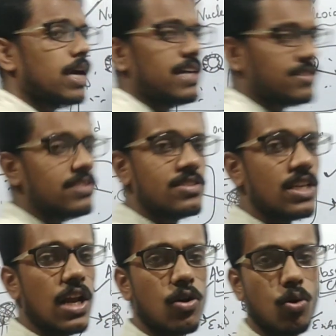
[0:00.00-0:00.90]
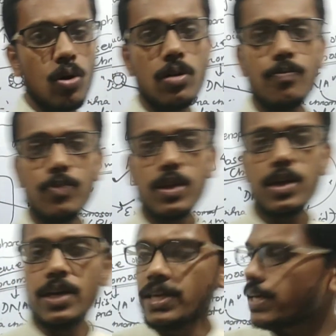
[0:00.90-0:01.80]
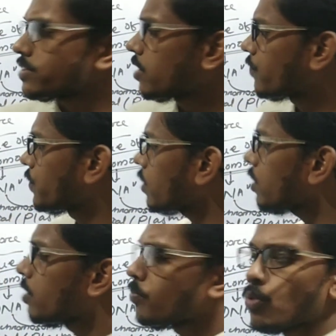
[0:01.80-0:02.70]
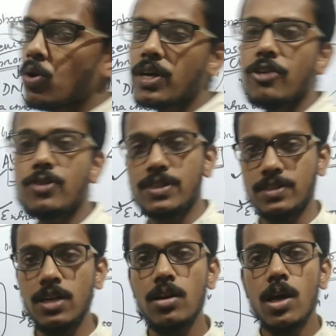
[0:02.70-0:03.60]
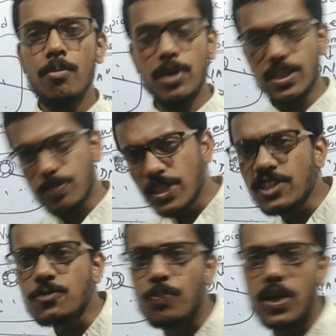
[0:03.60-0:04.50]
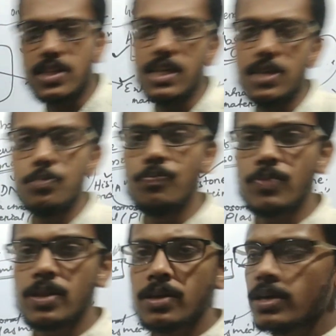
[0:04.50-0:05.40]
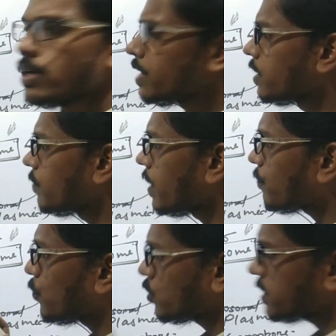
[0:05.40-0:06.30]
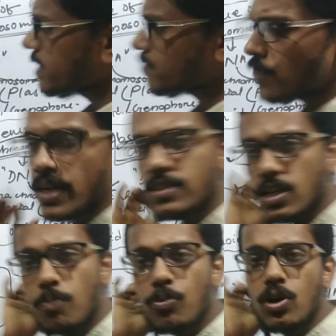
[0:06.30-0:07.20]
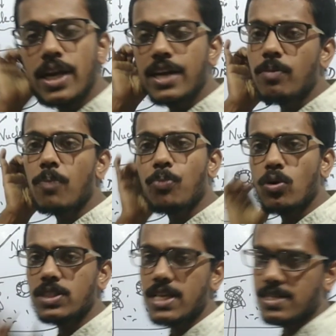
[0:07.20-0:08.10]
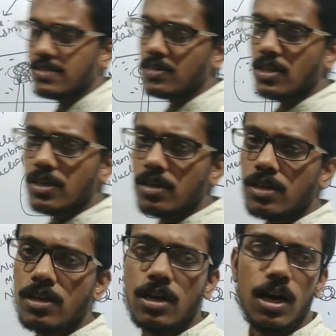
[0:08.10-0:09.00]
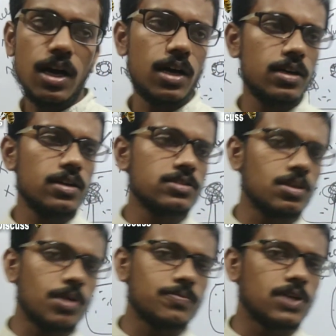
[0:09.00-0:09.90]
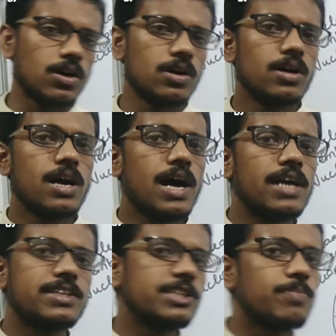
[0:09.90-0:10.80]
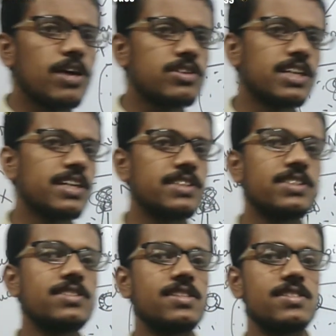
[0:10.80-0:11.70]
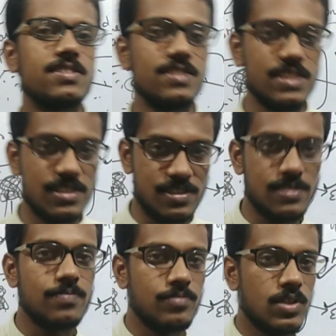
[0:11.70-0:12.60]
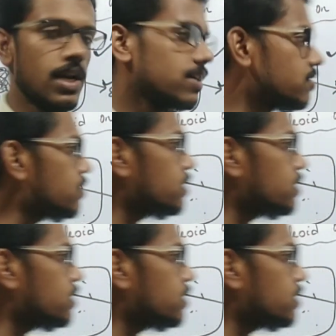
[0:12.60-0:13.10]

essential role in case of your prokaryotic cell, but if it is present, it may possess, for example, it may possess some of the antibiotic resistance genes. And this